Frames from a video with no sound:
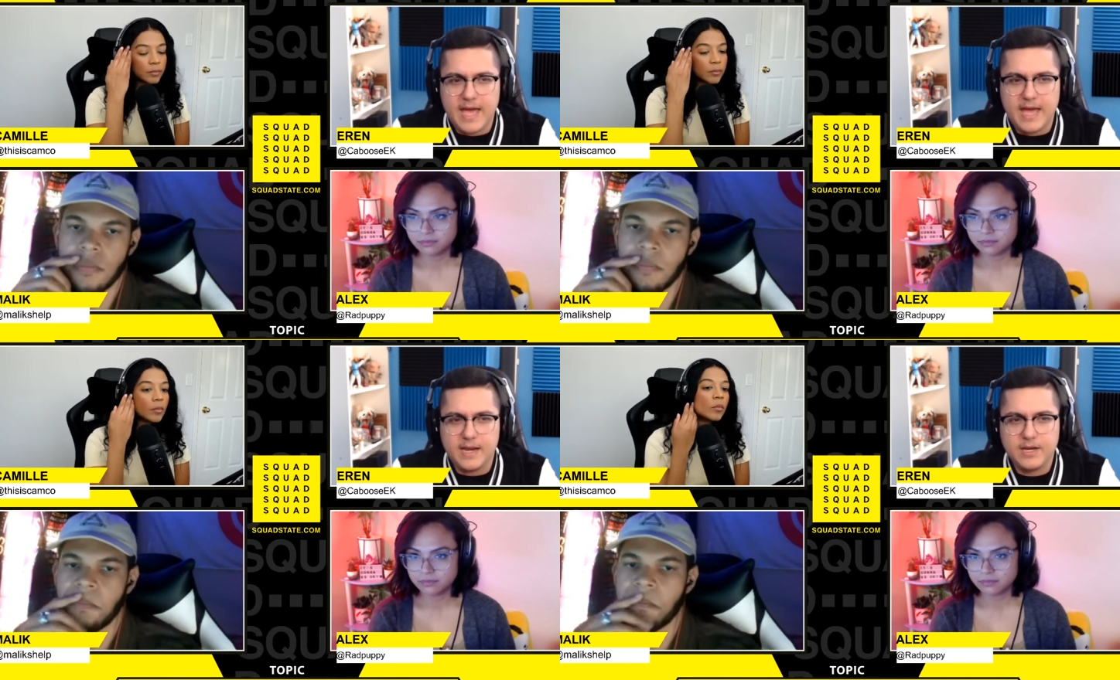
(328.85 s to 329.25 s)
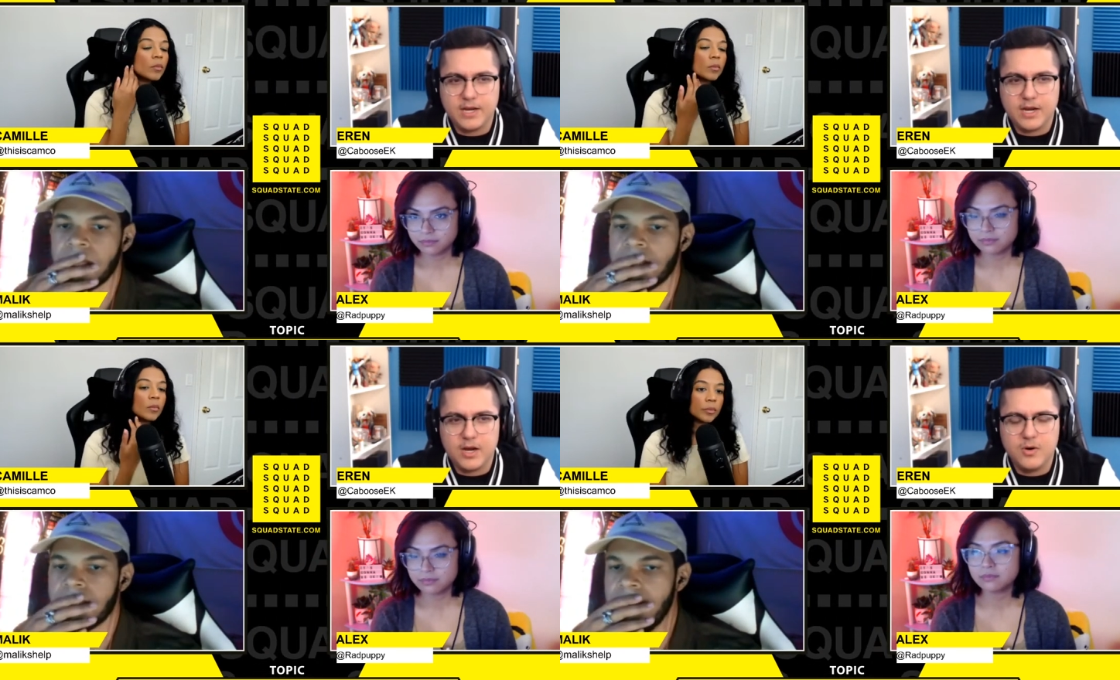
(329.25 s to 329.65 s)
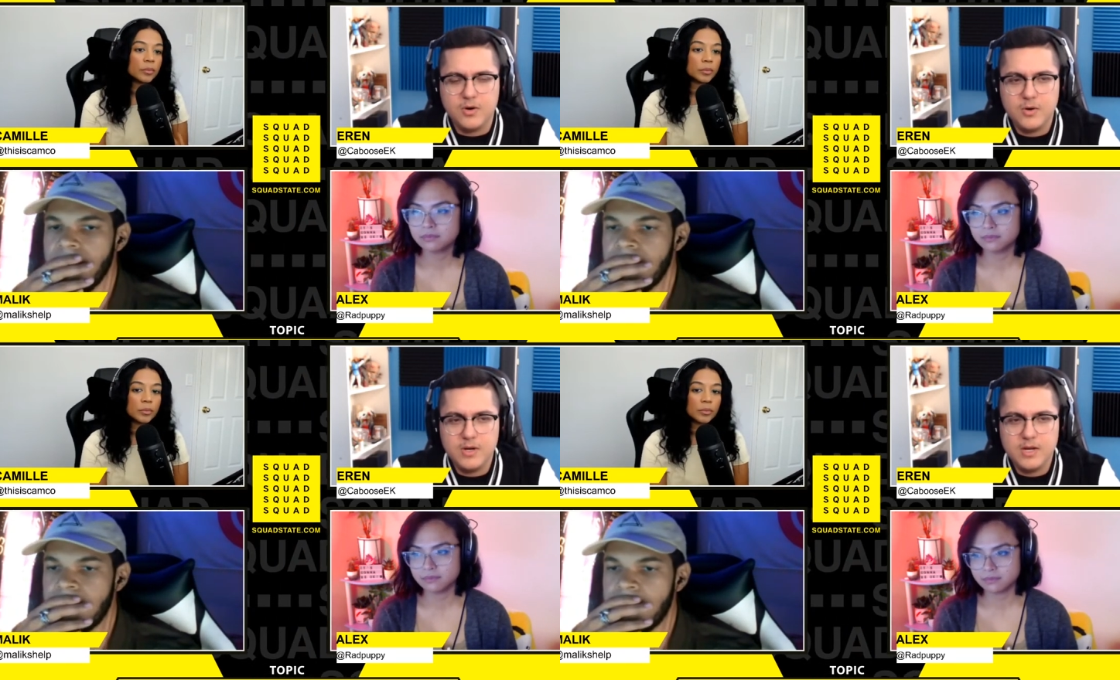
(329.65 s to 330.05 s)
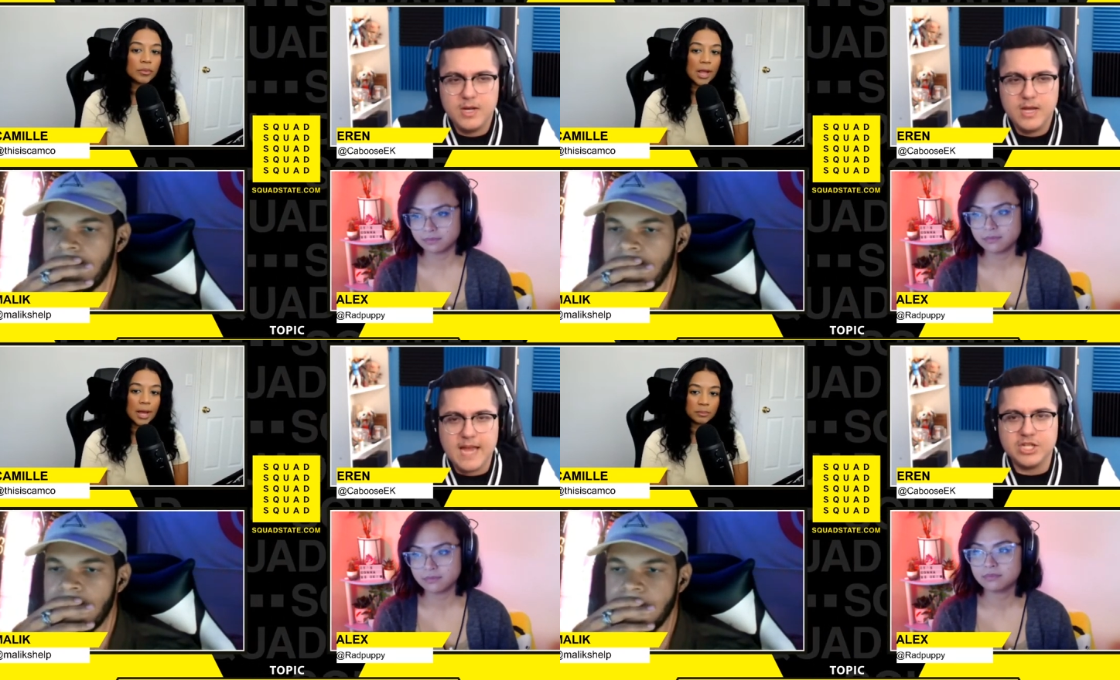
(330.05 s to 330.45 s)
Speaker 1: then, you know?
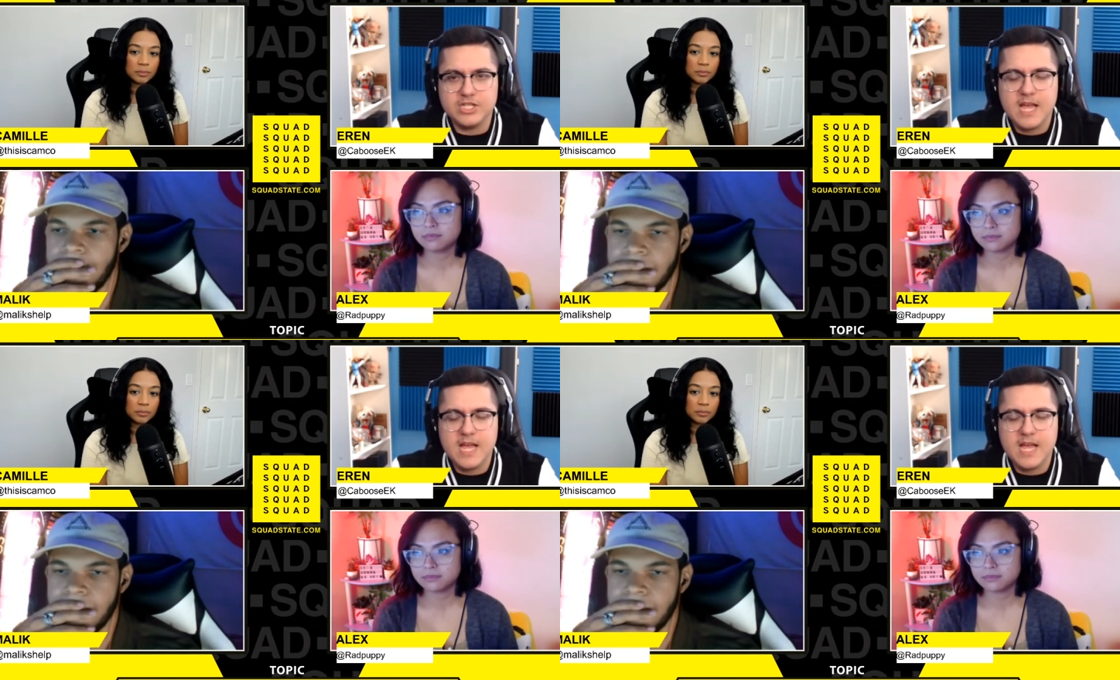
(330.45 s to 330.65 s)
Yeah. It just